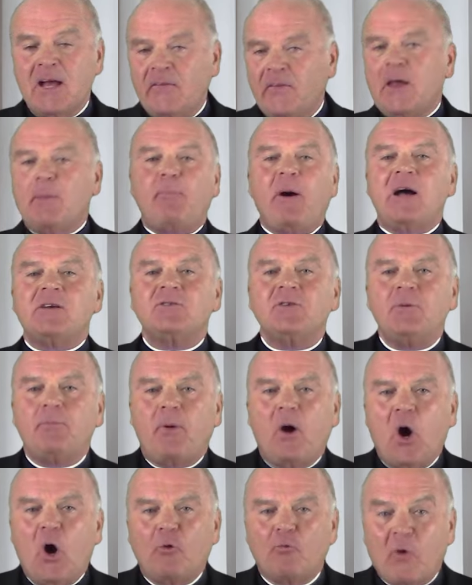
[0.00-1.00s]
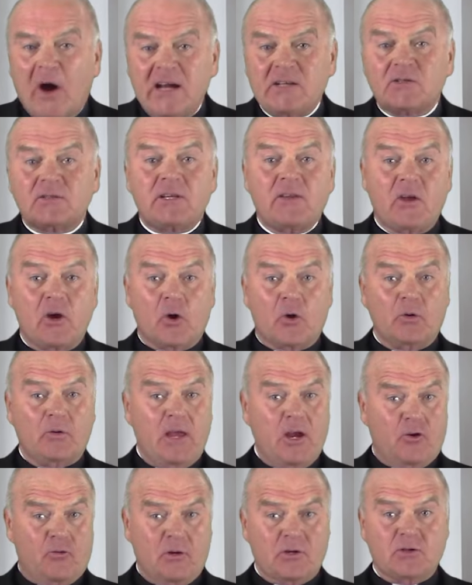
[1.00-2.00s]
The Apostle Paul writes to the
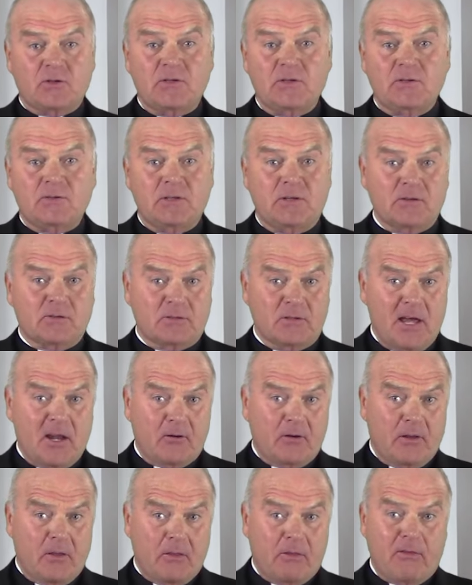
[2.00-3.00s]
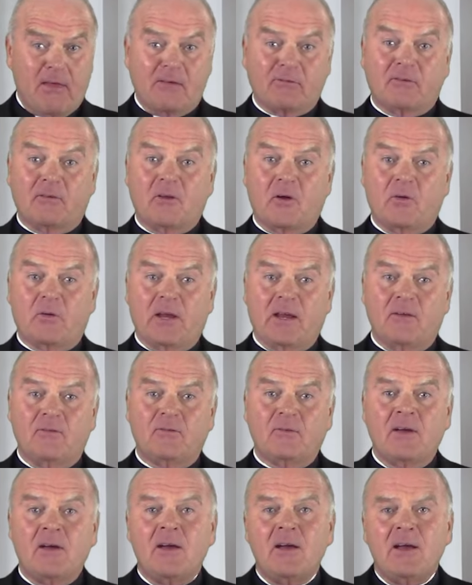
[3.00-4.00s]
early Christians in his letter to the
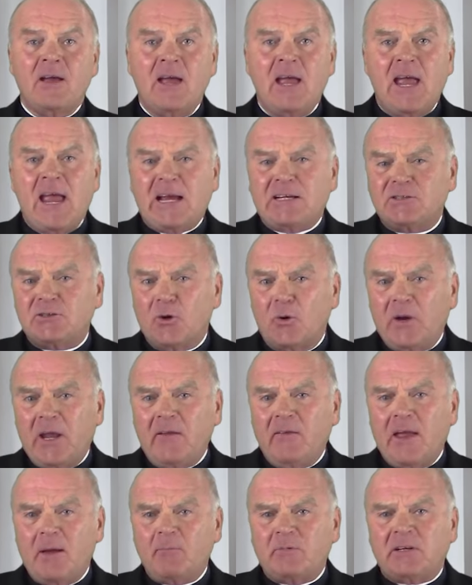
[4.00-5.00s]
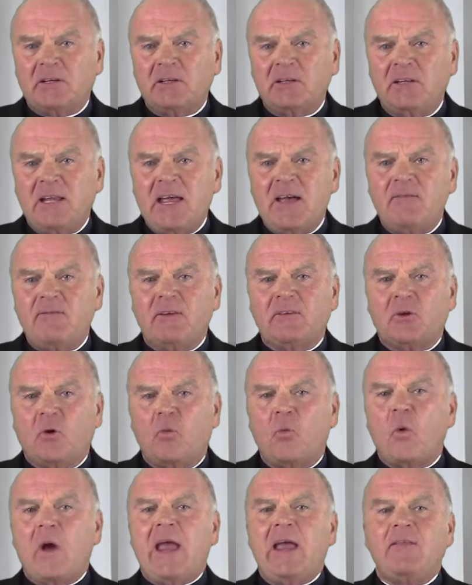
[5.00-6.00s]
Thessalonians, exhorting them to live in the
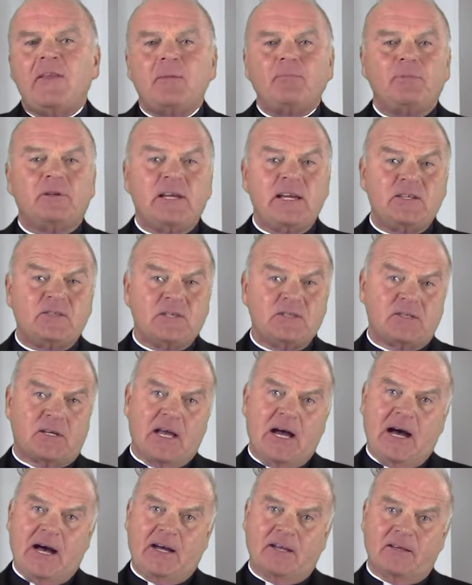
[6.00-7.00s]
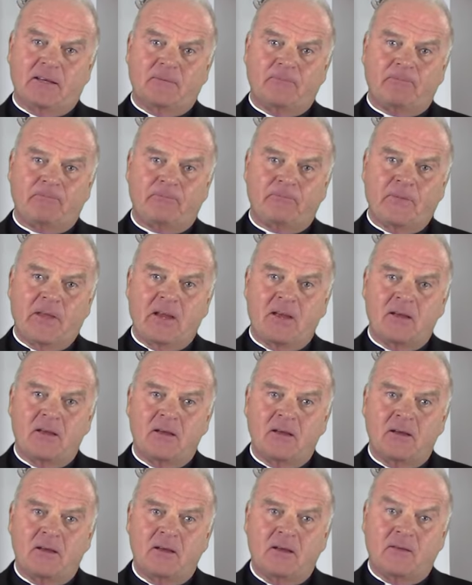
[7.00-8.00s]
way that pleases God
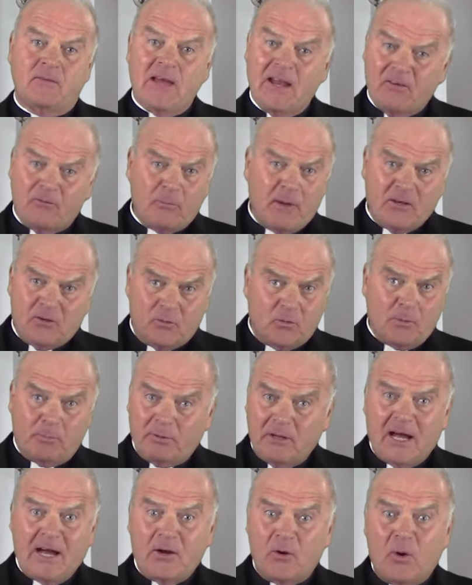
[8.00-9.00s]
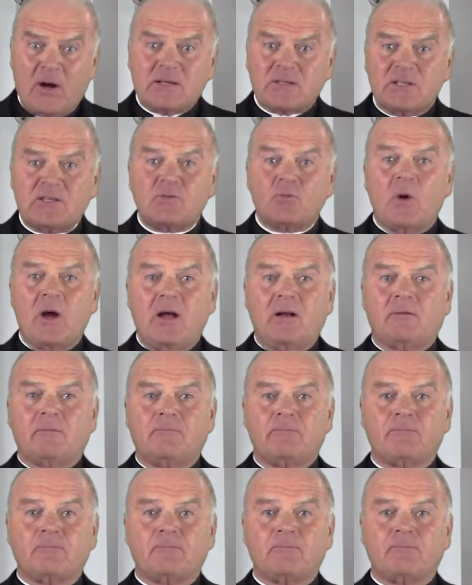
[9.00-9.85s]
that is meant to apply to us as well.